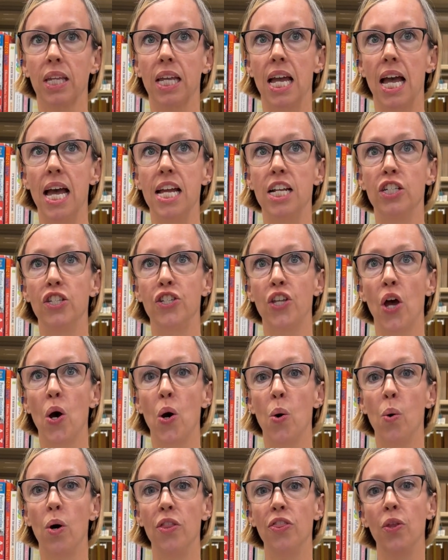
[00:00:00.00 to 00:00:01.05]
And
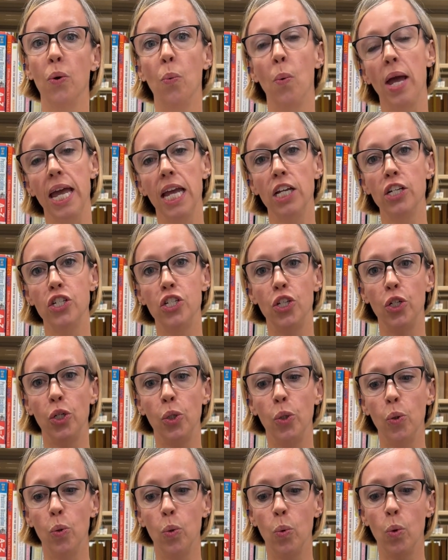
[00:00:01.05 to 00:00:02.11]
so the way
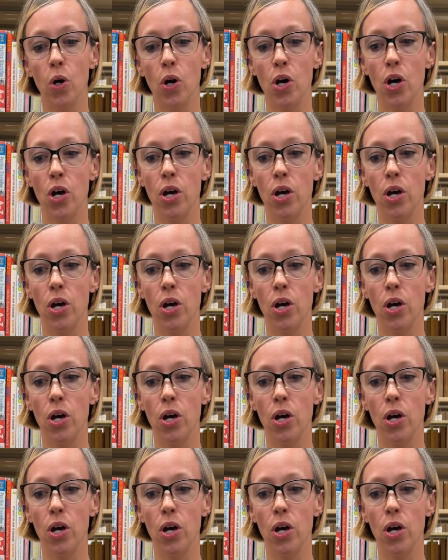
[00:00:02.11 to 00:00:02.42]
to